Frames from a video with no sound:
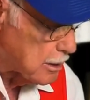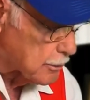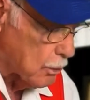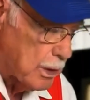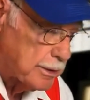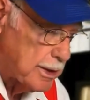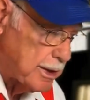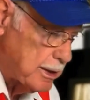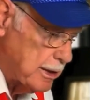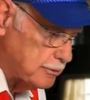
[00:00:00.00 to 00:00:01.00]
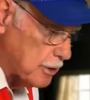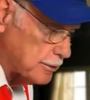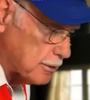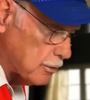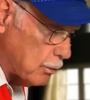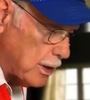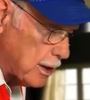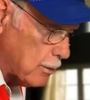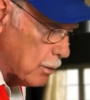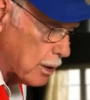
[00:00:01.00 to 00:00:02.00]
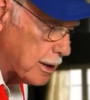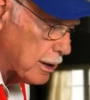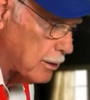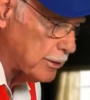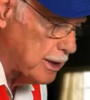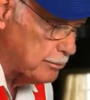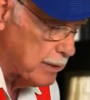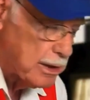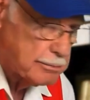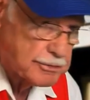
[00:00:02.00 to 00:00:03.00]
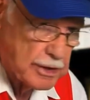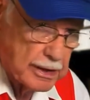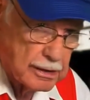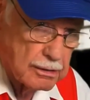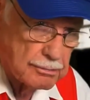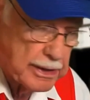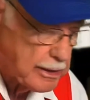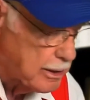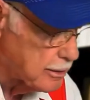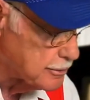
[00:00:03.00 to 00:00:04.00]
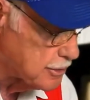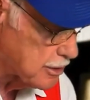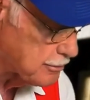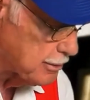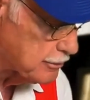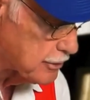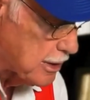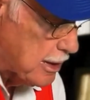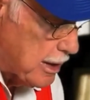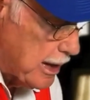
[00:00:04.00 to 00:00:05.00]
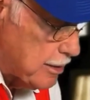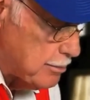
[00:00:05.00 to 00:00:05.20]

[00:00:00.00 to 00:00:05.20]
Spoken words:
So one day he's under the wing working on that bomb shackle, making adjustments, had